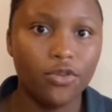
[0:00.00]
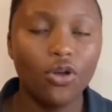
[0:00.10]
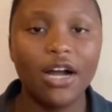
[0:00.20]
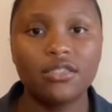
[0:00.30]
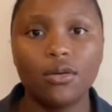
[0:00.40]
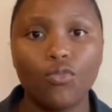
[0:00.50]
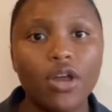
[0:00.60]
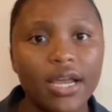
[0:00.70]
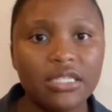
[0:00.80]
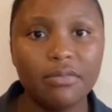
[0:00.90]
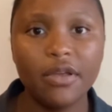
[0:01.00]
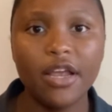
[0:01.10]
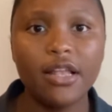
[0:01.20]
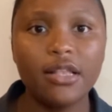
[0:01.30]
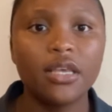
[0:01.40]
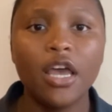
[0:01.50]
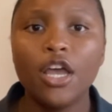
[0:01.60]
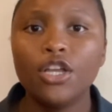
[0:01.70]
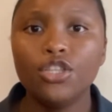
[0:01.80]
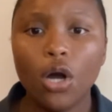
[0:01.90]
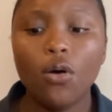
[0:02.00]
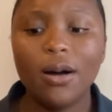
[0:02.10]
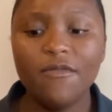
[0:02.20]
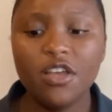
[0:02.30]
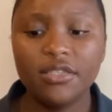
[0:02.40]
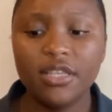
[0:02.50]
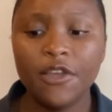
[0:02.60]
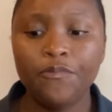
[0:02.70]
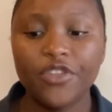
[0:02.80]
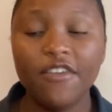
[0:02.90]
You got some work experience. Now, obviously,